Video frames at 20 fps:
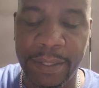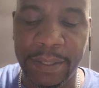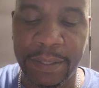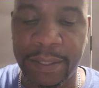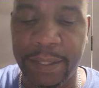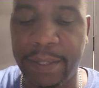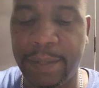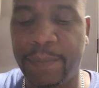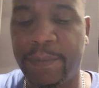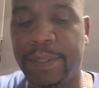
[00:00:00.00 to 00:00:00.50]

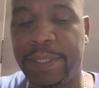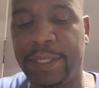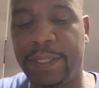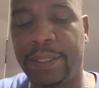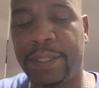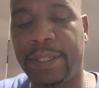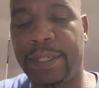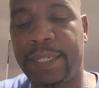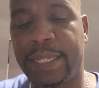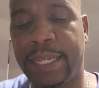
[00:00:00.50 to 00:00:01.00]
And we
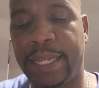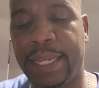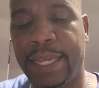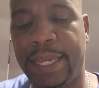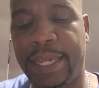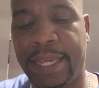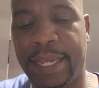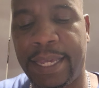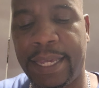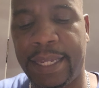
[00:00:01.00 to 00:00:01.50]
look
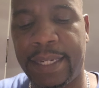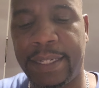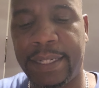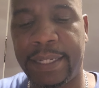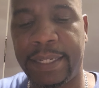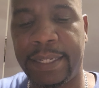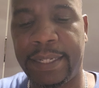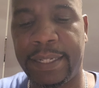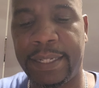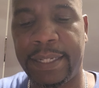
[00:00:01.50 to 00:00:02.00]
at
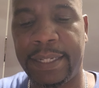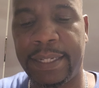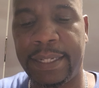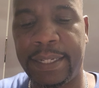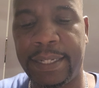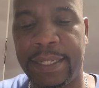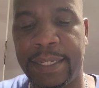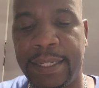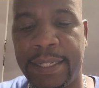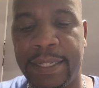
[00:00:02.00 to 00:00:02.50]

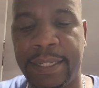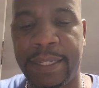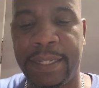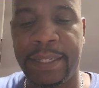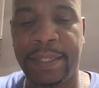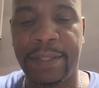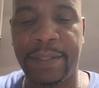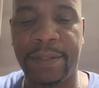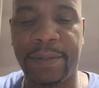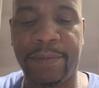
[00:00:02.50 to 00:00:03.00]

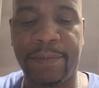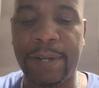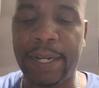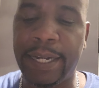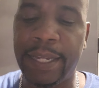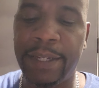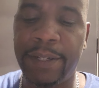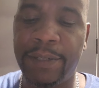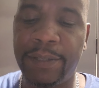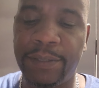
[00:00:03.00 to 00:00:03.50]
the
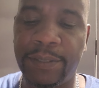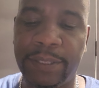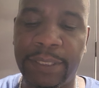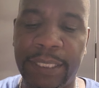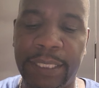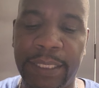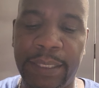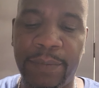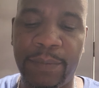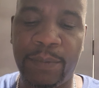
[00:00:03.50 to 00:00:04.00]
rails
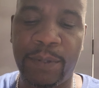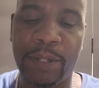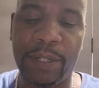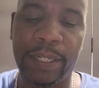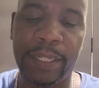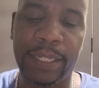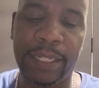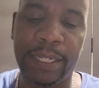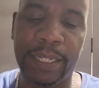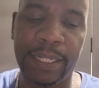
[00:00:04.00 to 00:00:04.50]
and
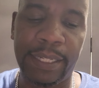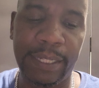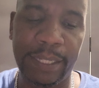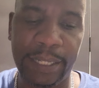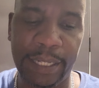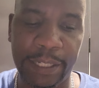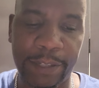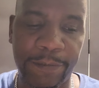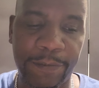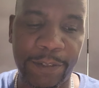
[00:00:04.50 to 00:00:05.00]
working
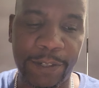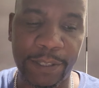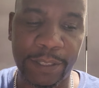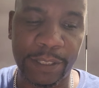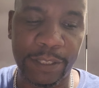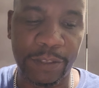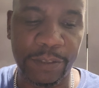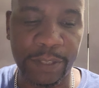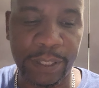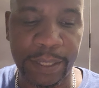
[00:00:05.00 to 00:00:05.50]
as far as
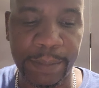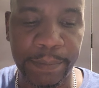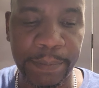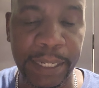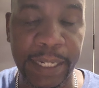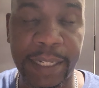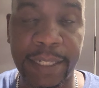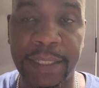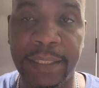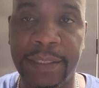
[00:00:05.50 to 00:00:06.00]
the trigger
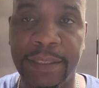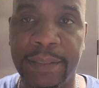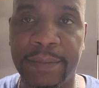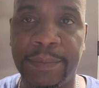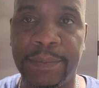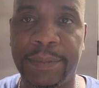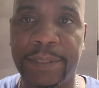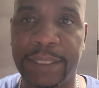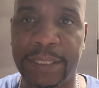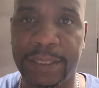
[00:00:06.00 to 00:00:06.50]

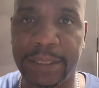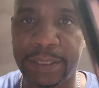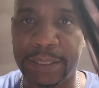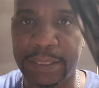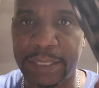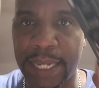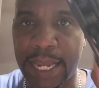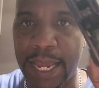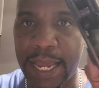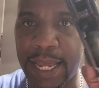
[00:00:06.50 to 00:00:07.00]
mechanisms
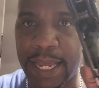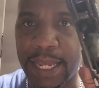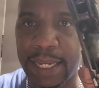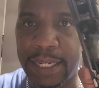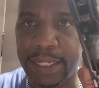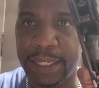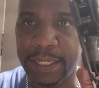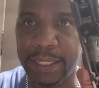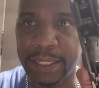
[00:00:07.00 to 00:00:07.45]
inside.